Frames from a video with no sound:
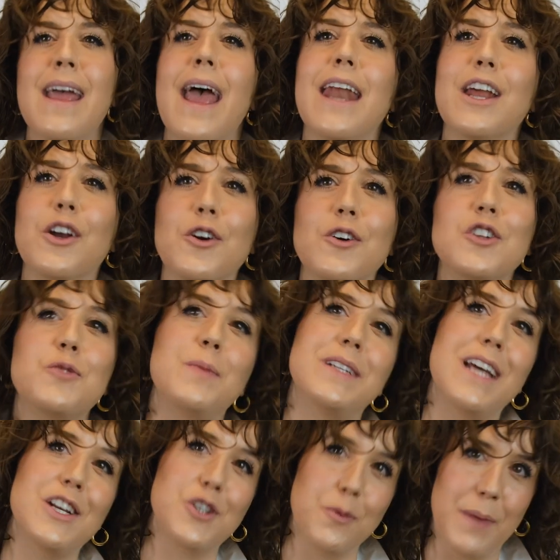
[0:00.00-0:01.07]
and encourage
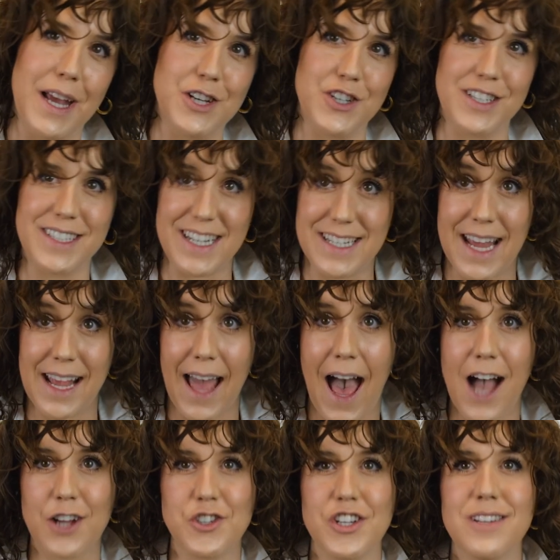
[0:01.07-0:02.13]
potential patients to take
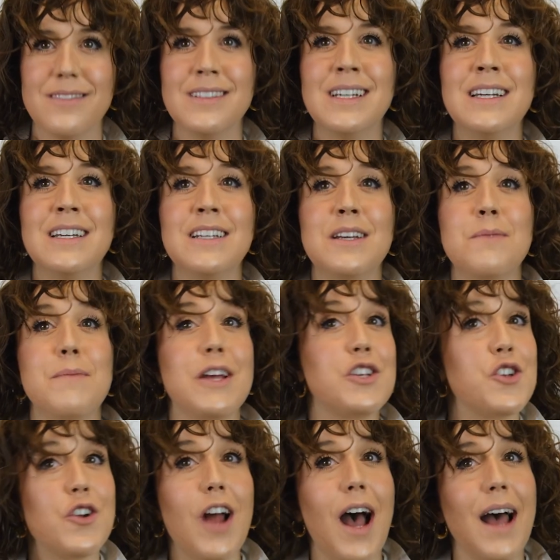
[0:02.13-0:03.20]
action. Make
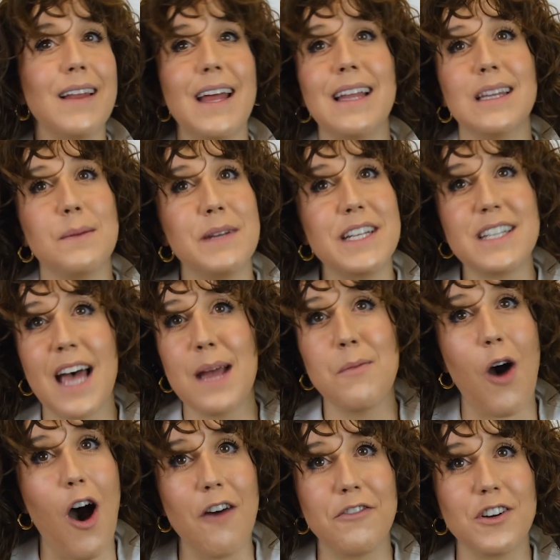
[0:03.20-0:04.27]
sure to highlight limited time
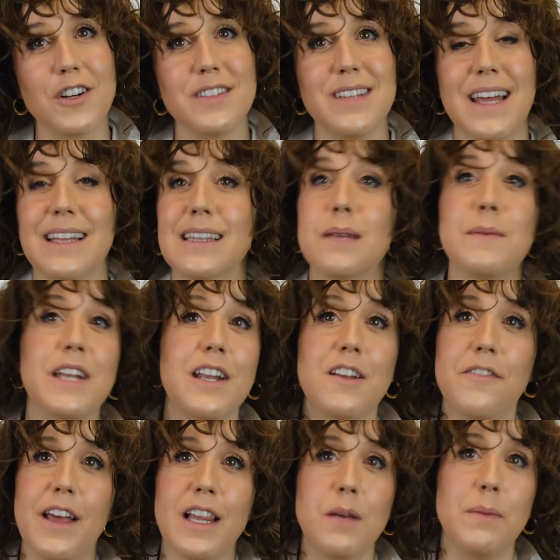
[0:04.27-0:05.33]
offers and limited
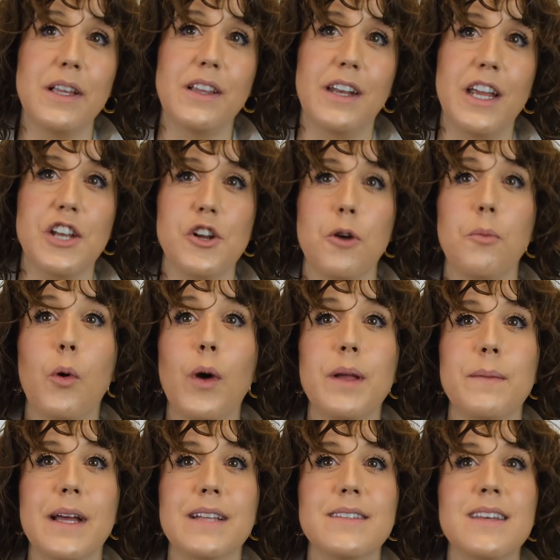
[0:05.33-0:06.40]
availability in your
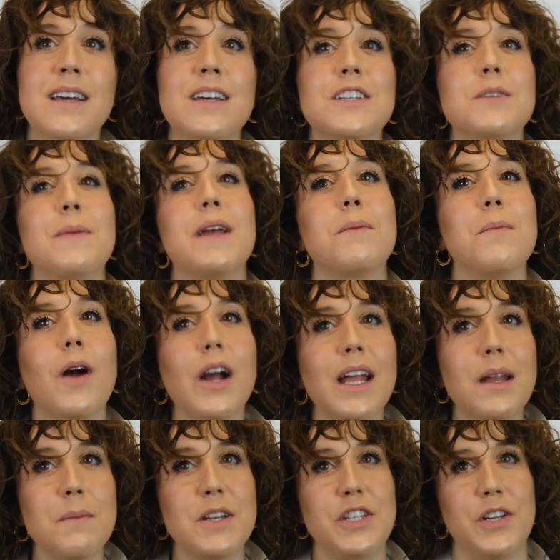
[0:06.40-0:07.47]
appointments to make
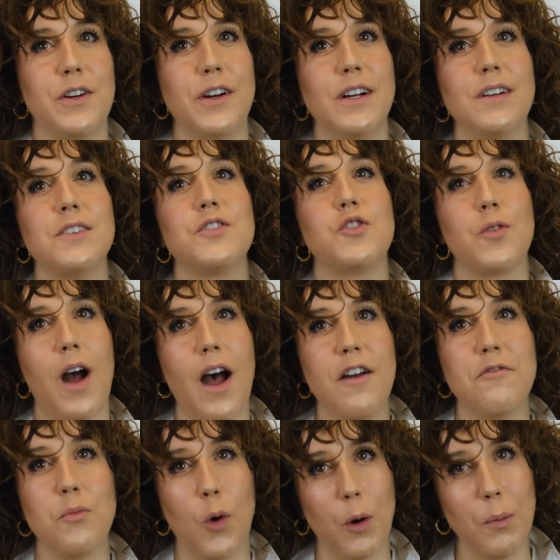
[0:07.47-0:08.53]
marketing materials
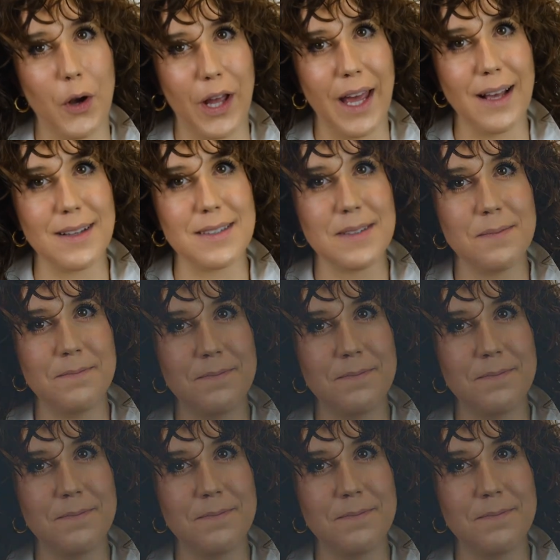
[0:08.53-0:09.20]
drive more bookings.